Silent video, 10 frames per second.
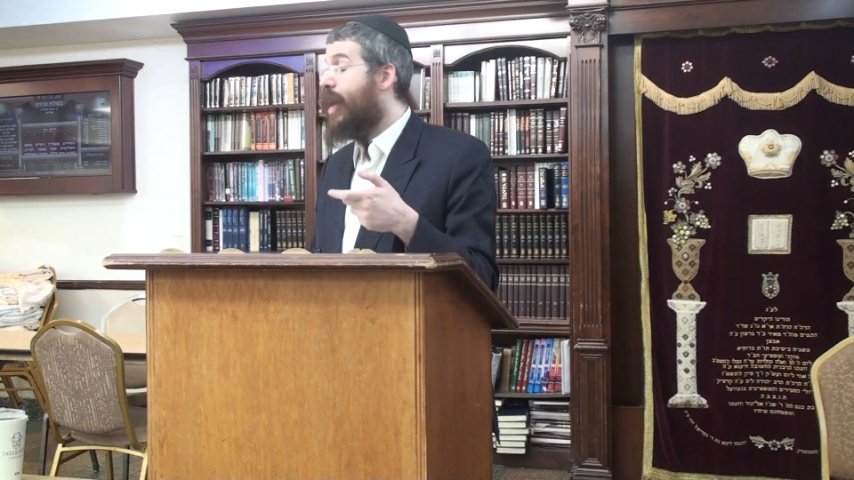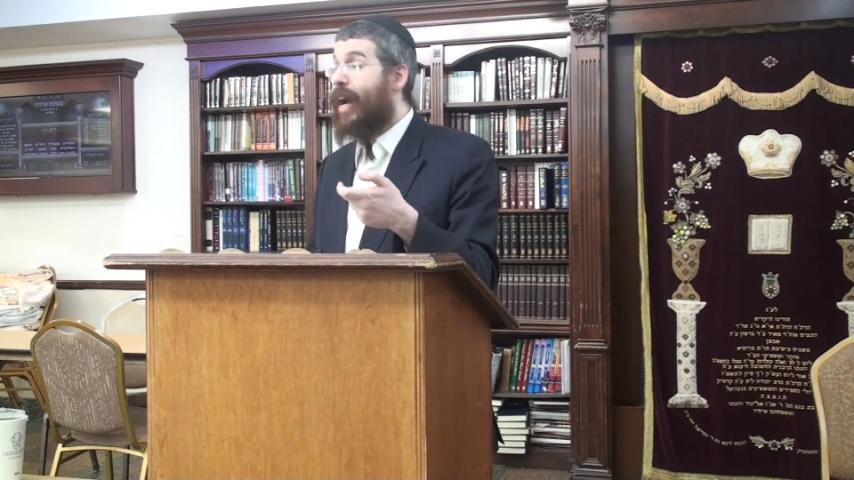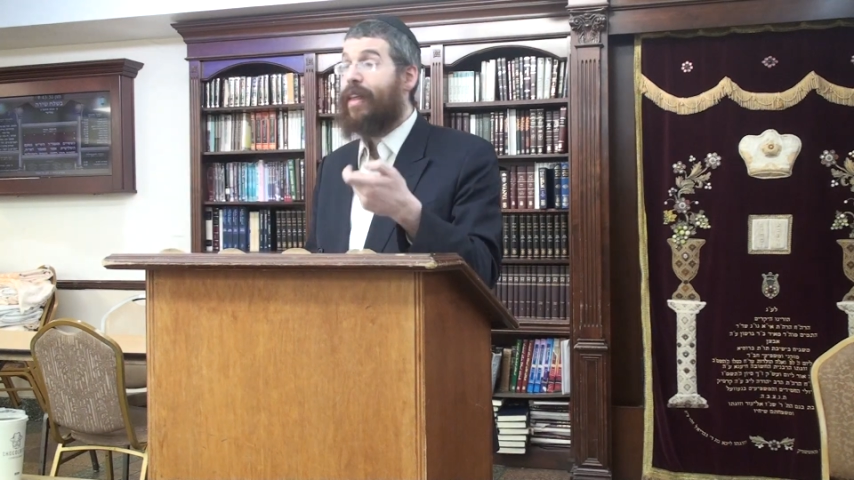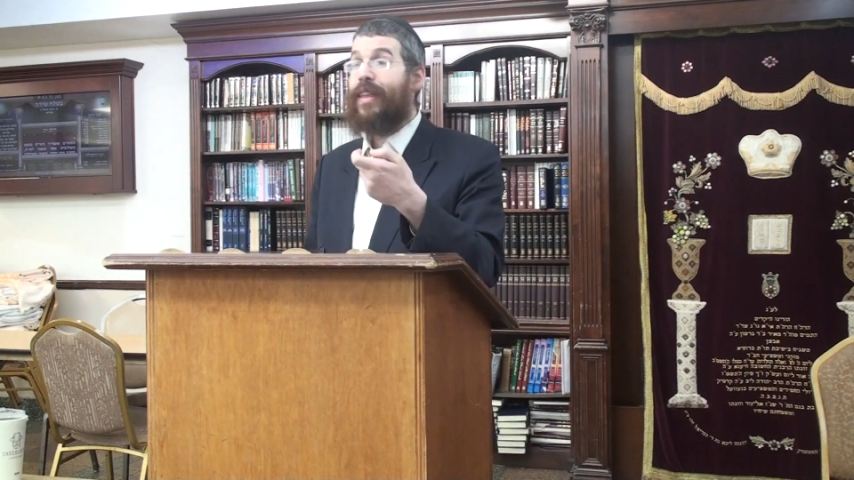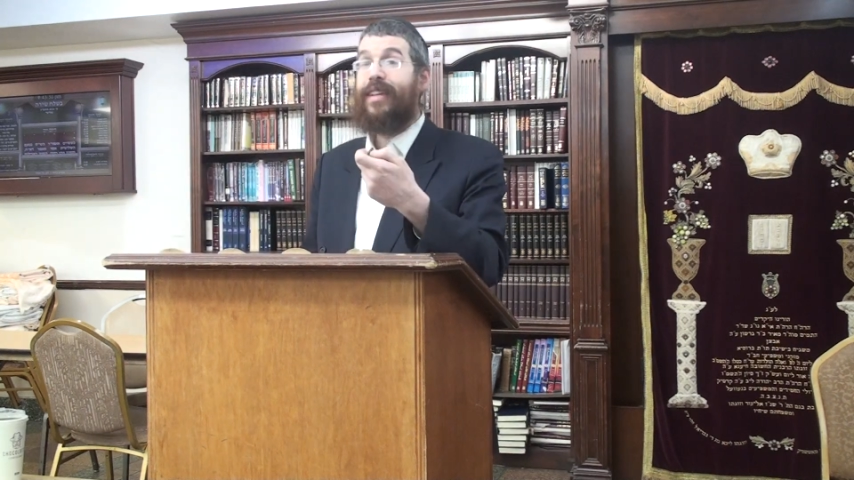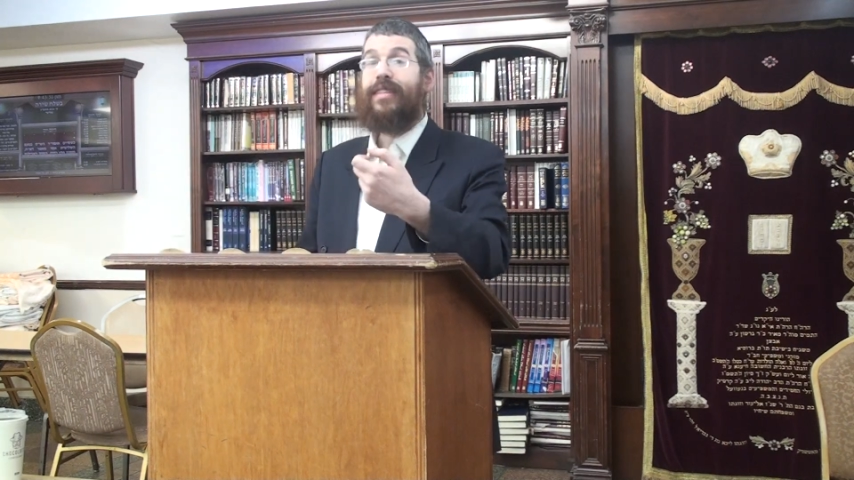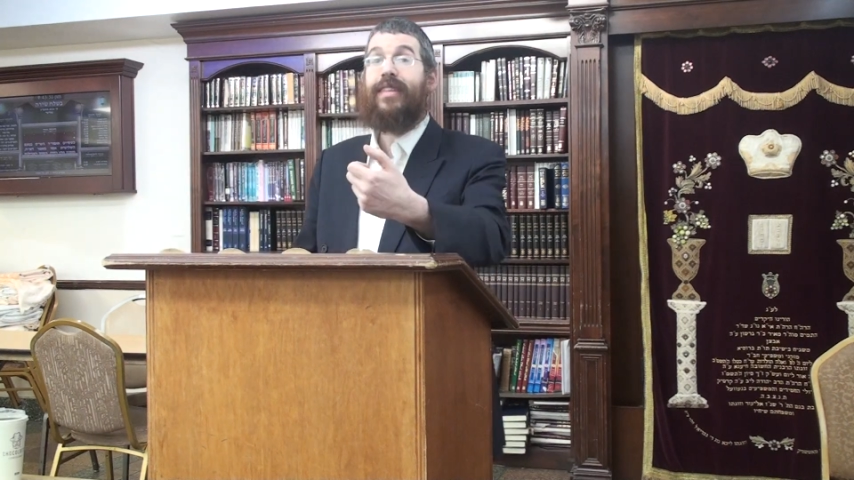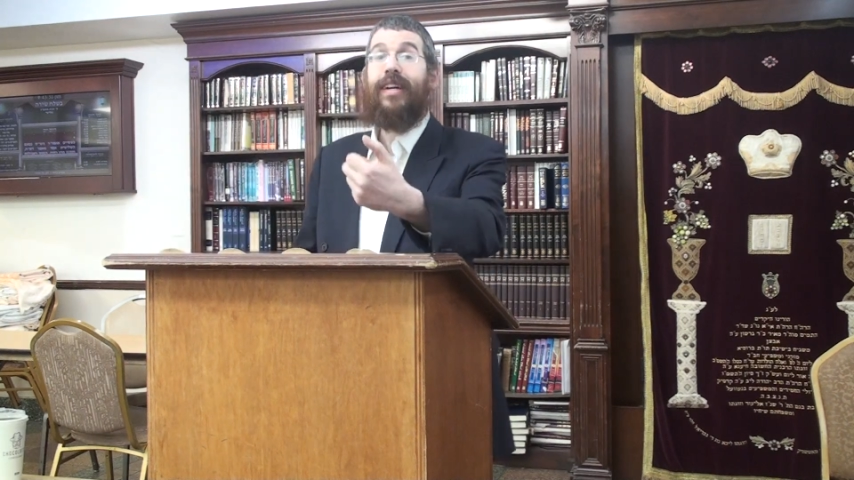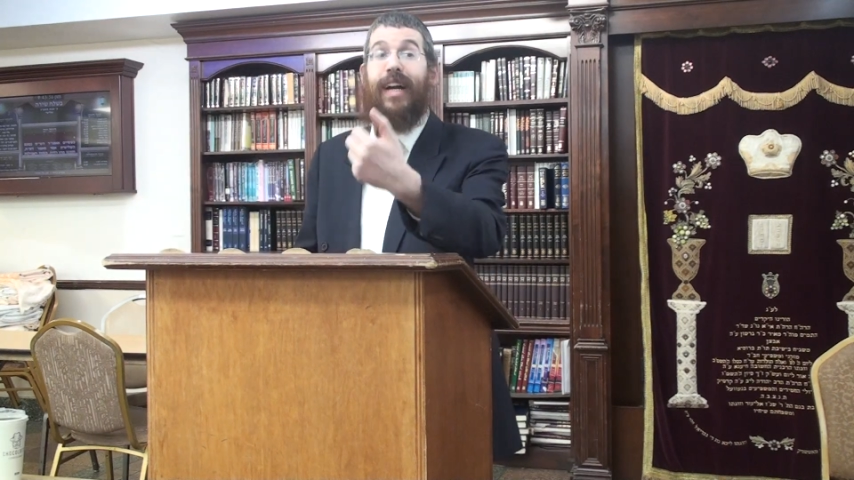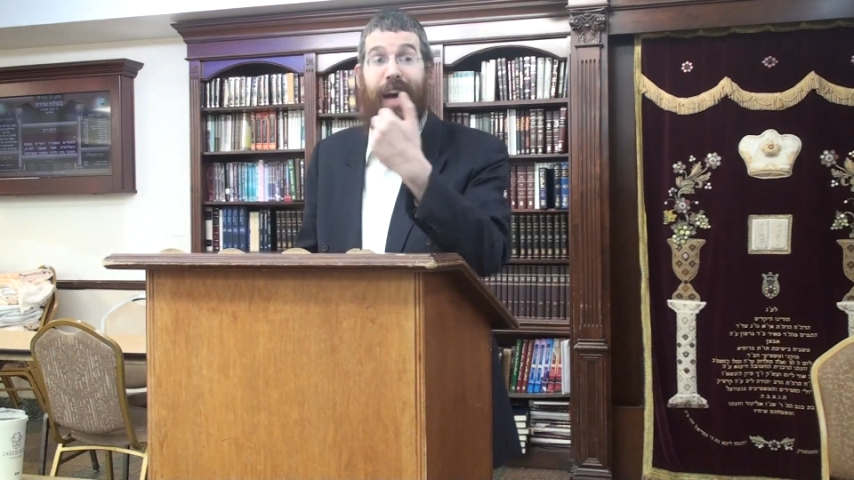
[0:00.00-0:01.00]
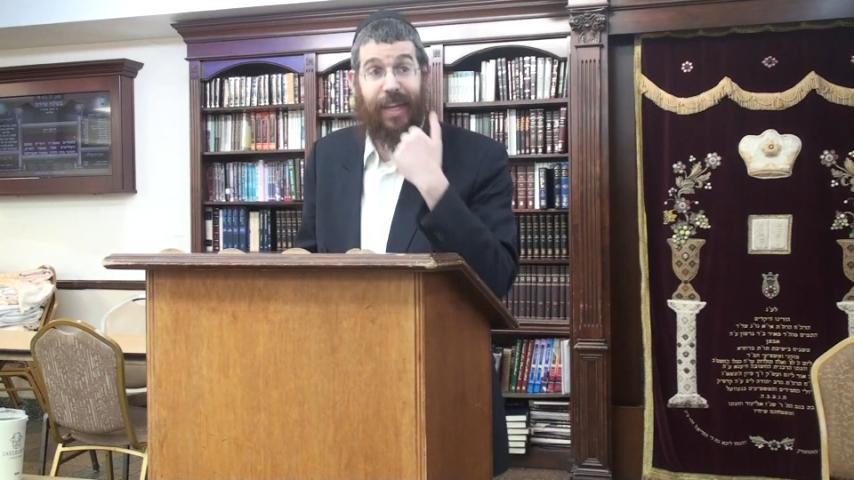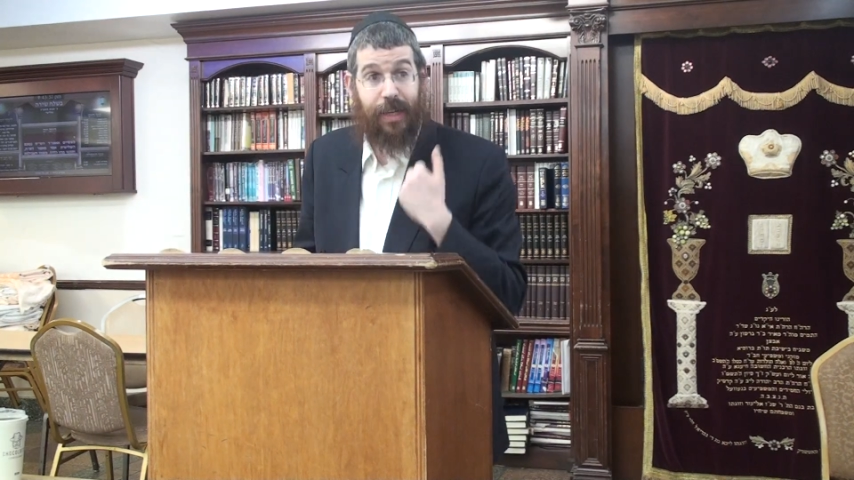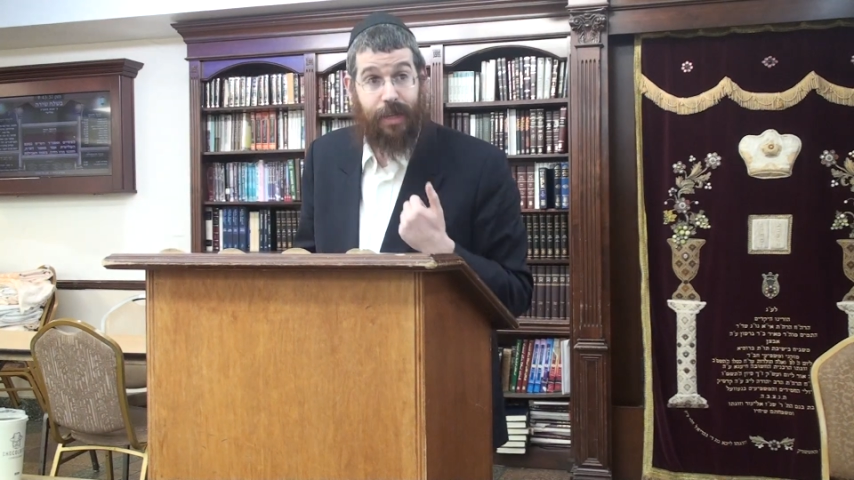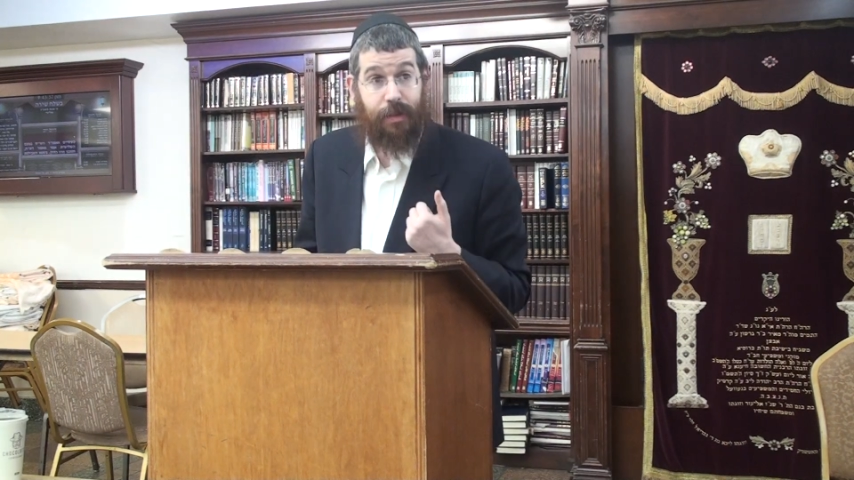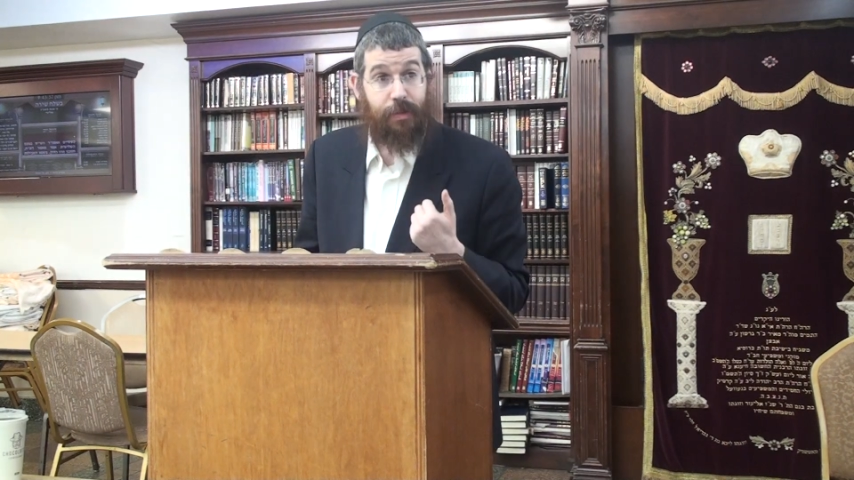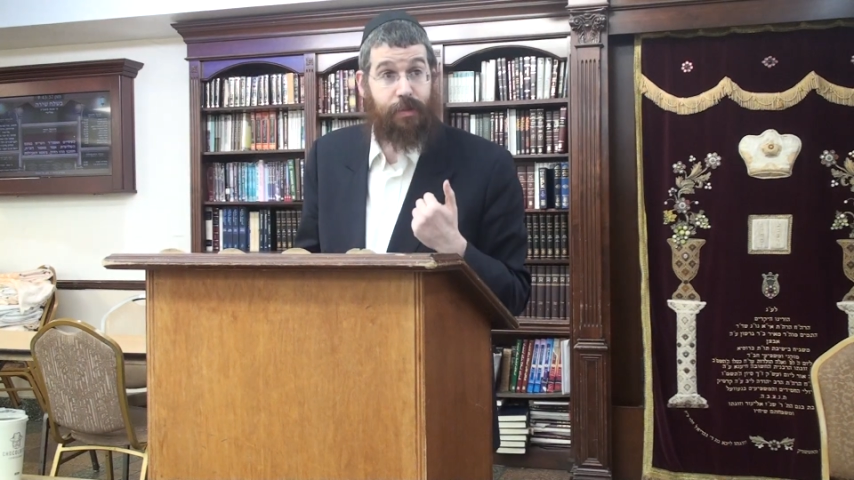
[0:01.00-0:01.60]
And that's the raya